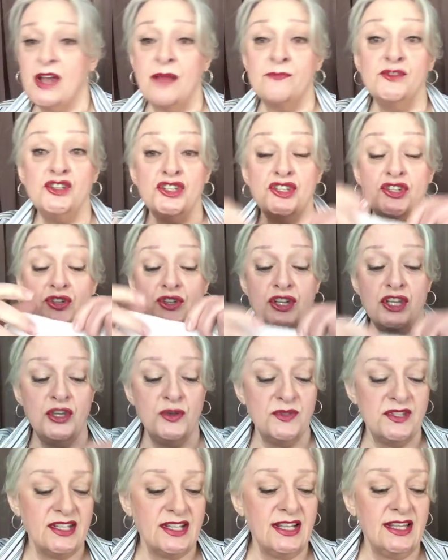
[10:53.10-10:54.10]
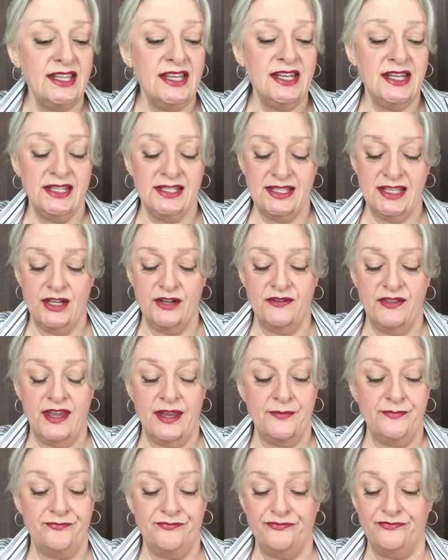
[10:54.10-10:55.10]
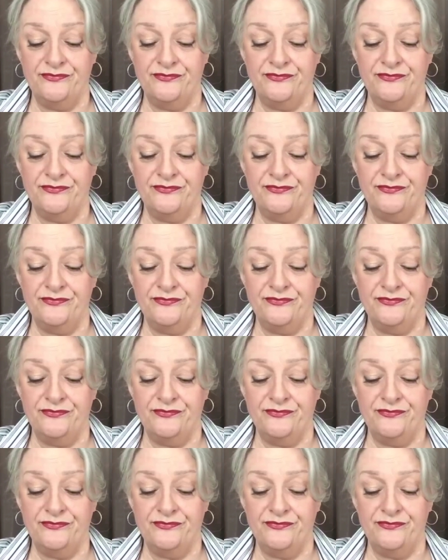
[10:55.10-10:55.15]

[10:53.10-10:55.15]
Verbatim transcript: I'm just going to use a Kleenex here then.